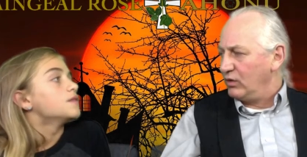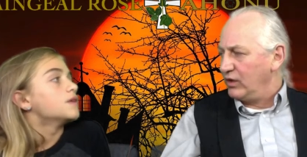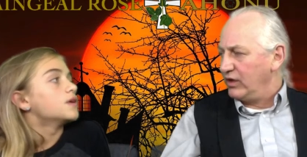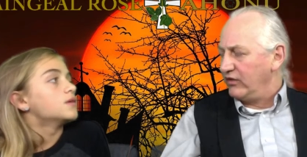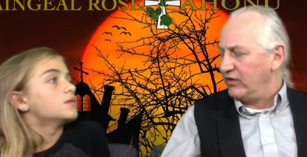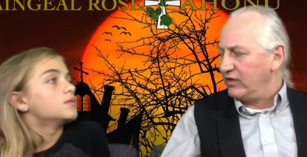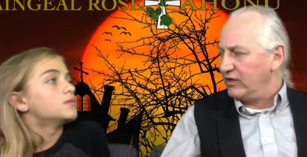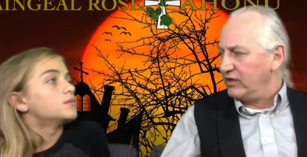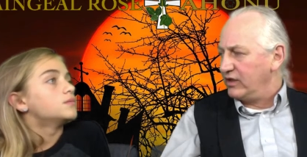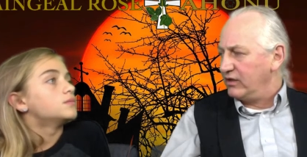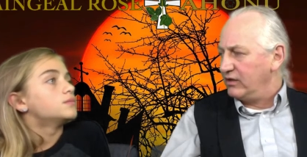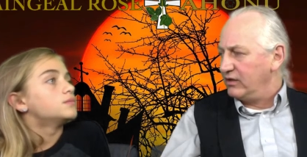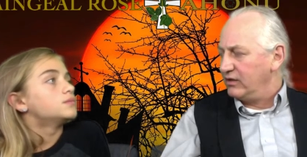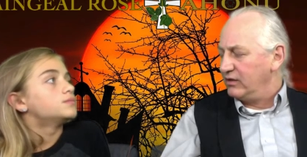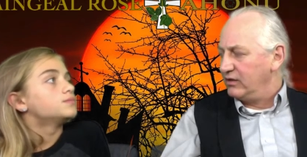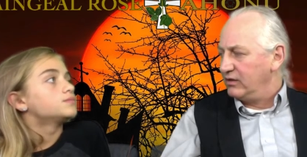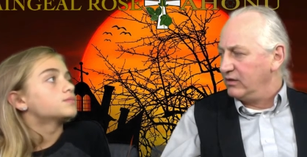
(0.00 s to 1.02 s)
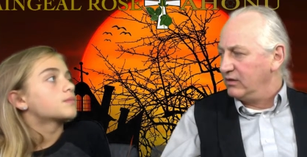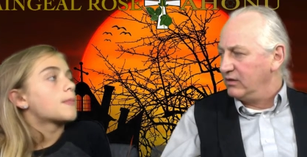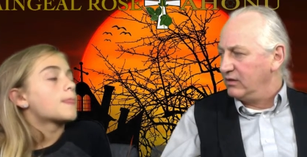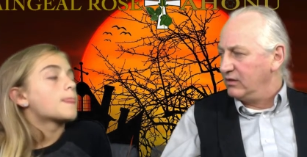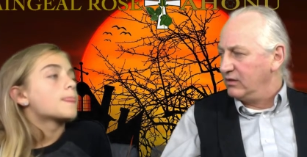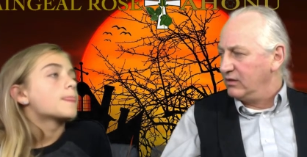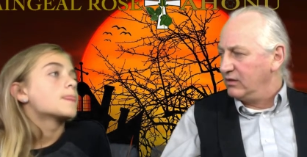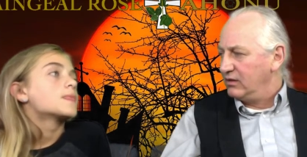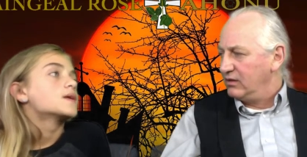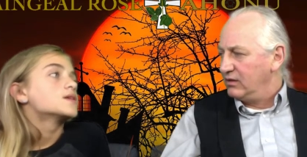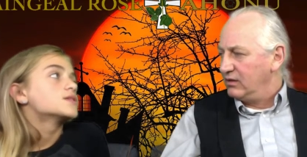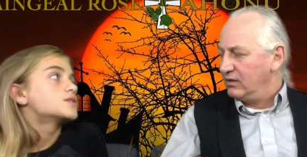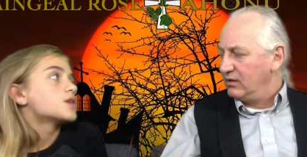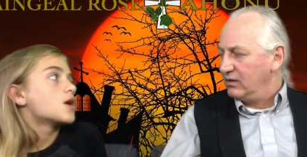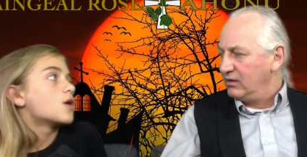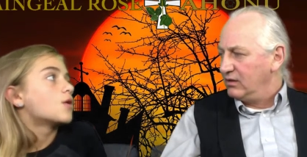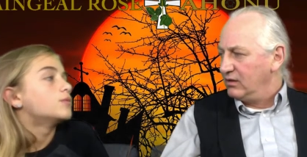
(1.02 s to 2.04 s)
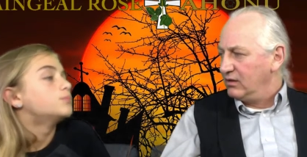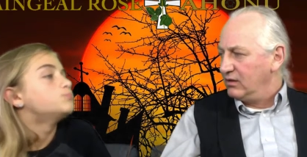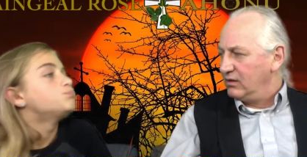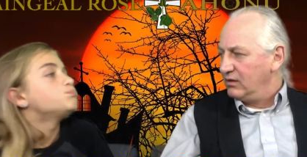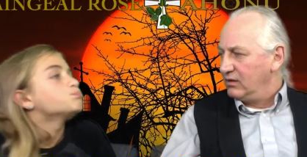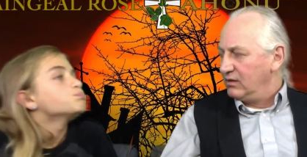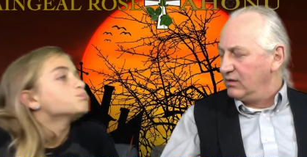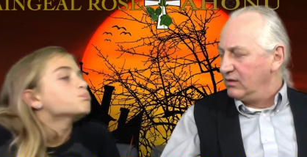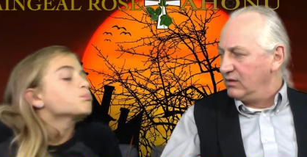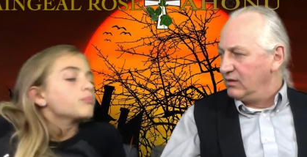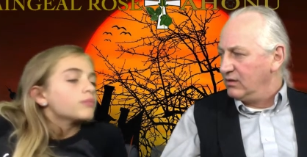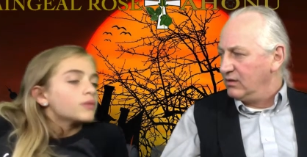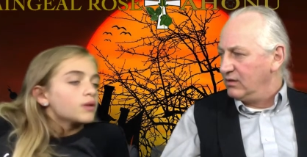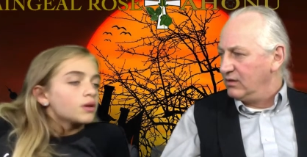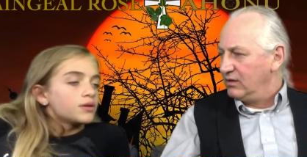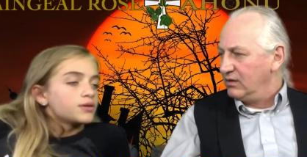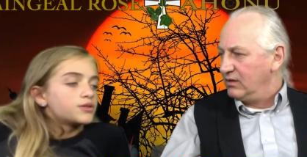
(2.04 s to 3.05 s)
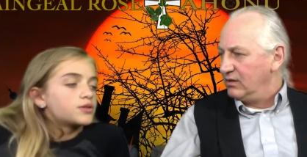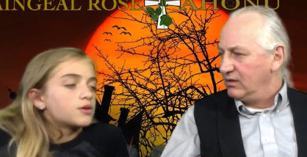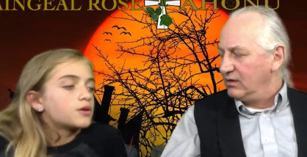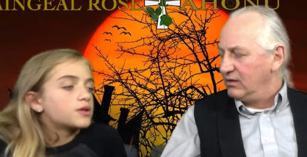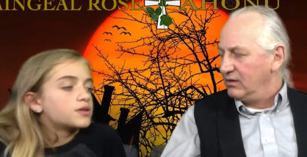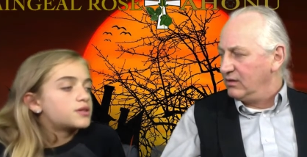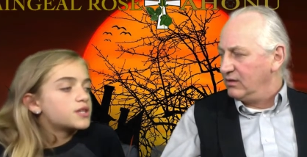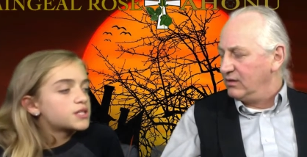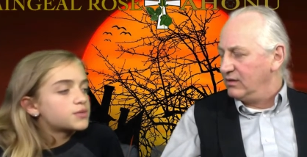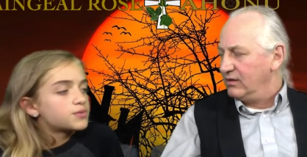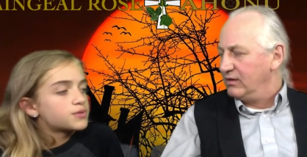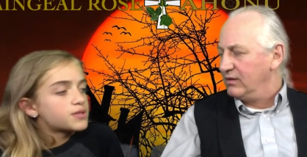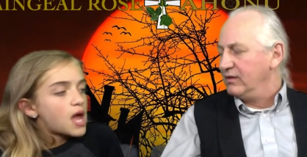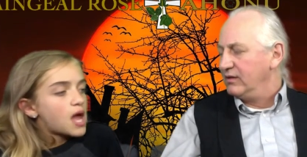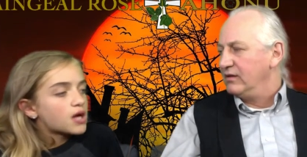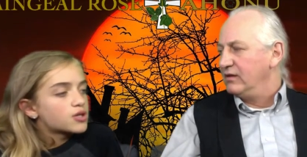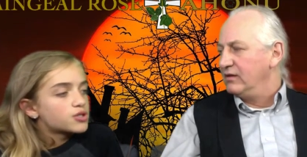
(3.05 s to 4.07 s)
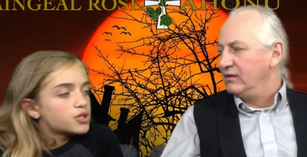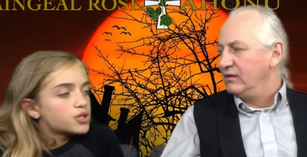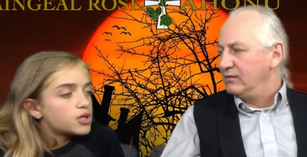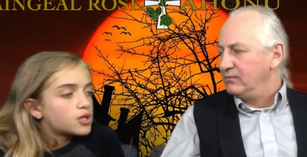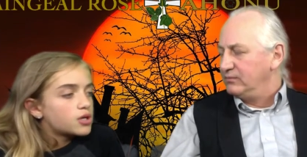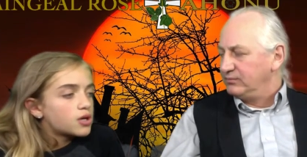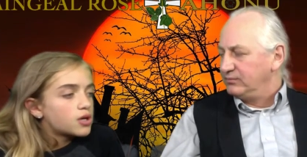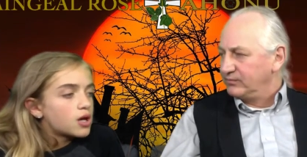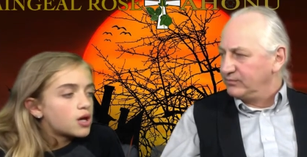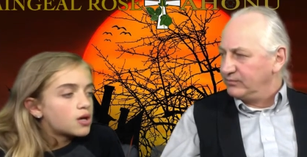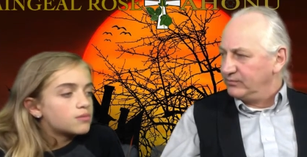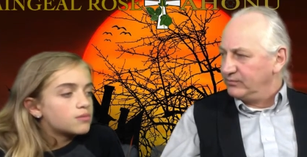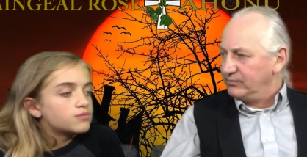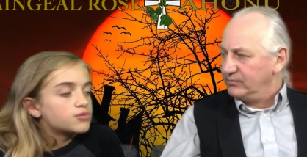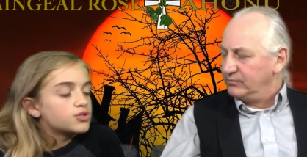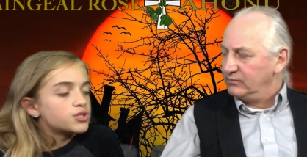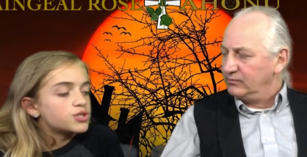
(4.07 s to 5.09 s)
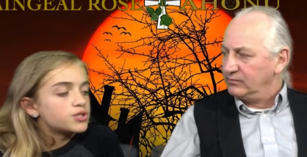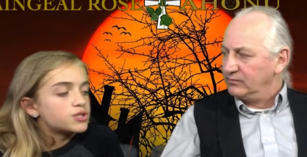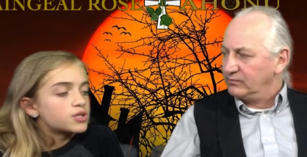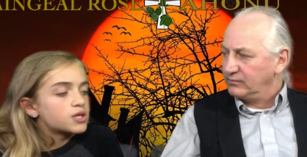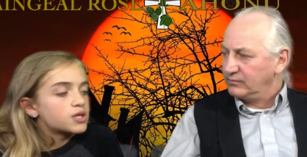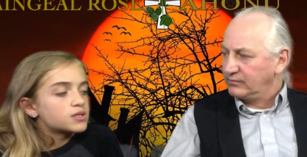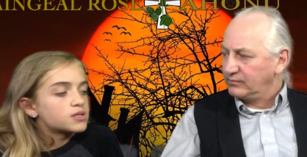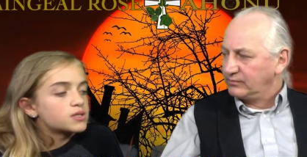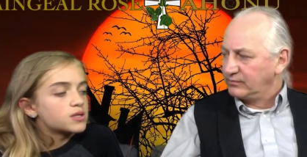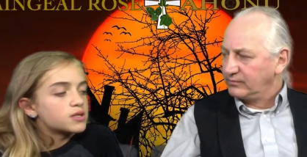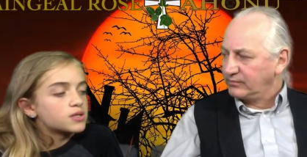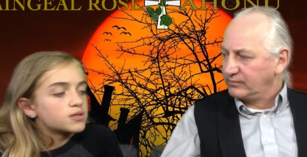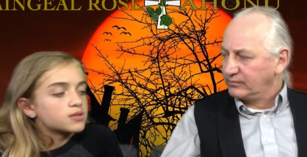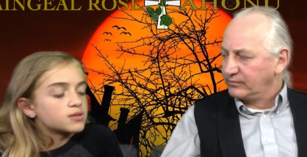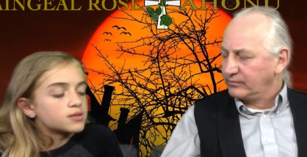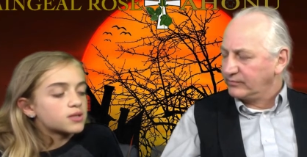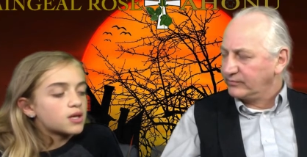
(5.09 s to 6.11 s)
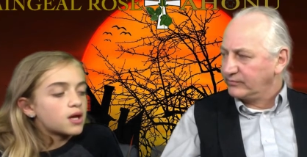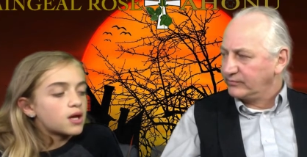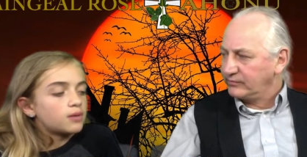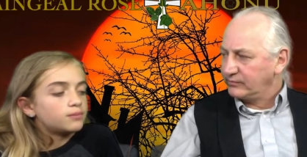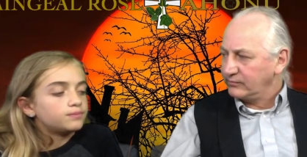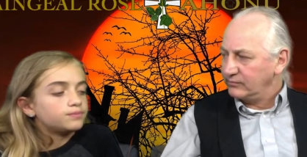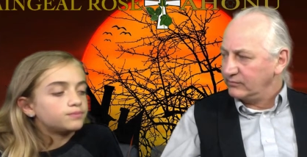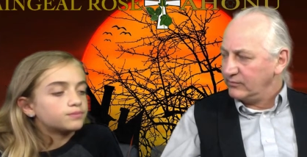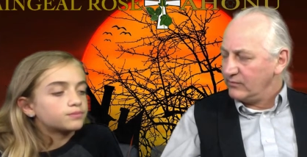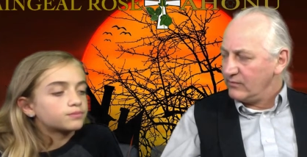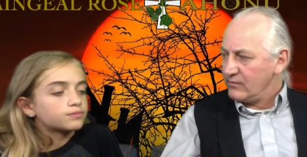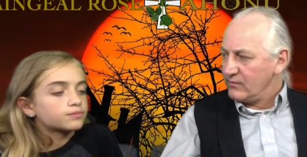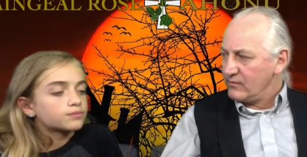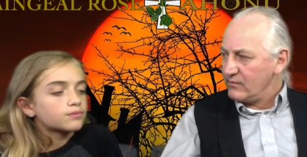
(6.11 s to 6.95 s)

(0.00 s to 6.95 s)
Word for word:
Speaker 1: What the, is it then?
Speaker 2: So, so it, this was actually um, Jesus's um,